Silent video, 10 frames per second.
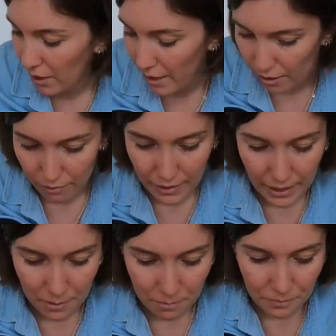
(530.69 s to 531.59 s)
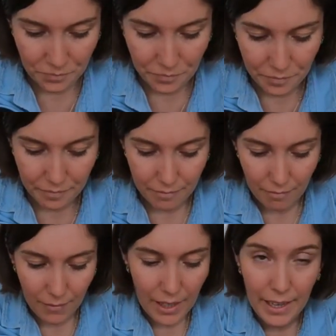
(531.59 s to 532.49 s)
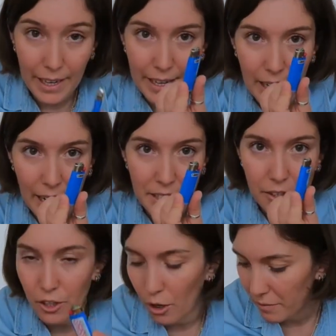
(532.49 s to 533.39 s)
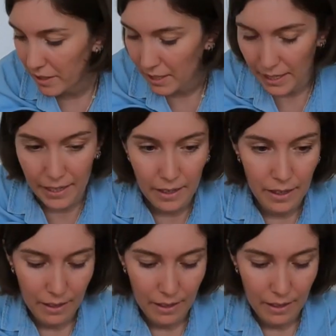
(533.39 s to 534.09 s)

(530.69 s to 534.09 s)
I love that. A lighter, obviously.